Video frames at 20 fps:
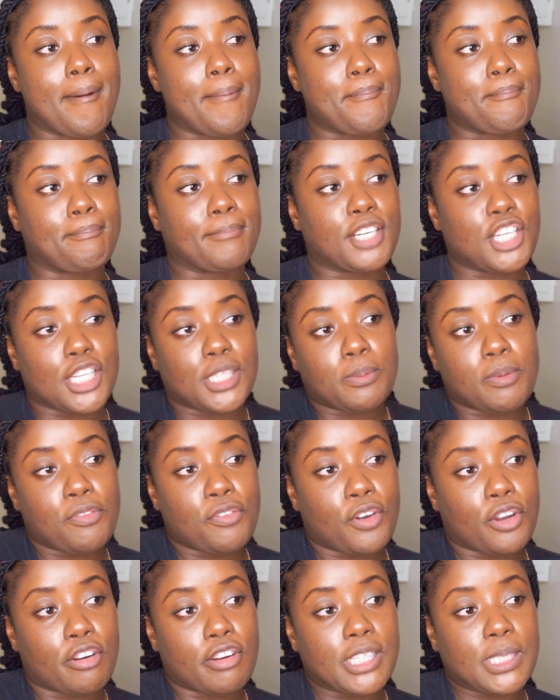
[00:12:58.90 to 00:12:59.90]
just
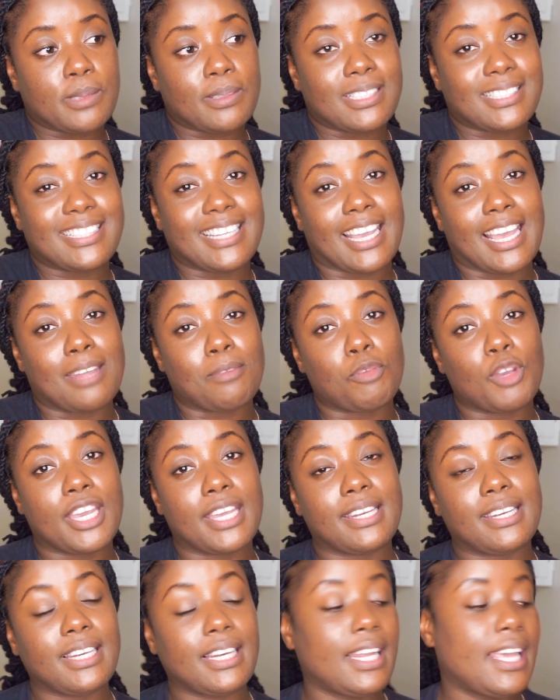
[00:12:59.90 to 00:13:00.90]
before Christmas, they get paid
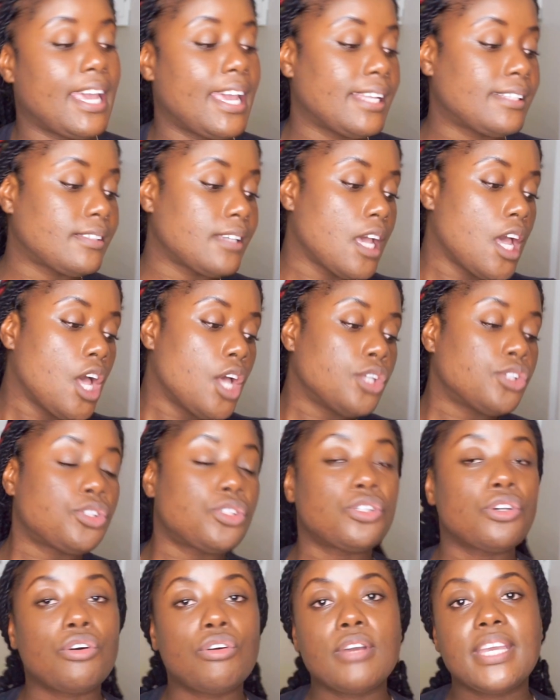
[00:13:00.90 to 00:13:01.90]
late.
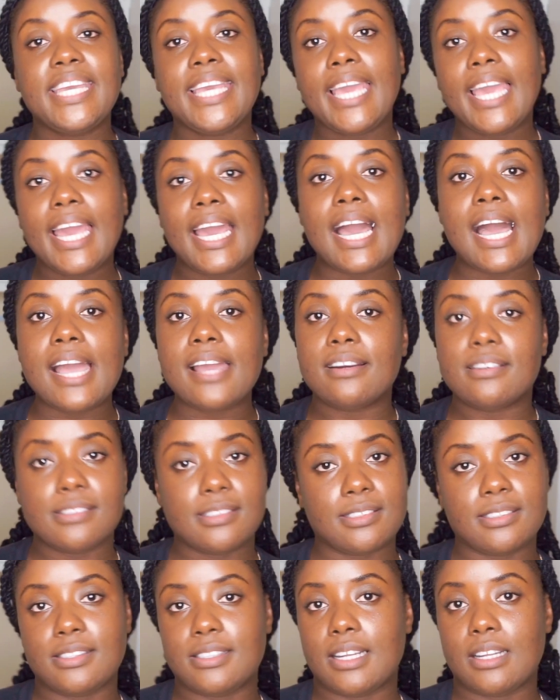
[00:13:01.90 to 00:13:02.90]
So yeah, I
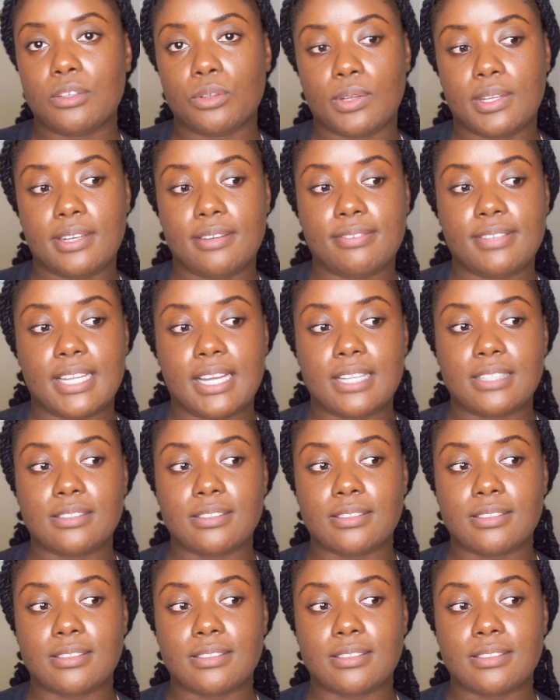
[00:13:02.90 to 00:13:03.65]
understand all of that.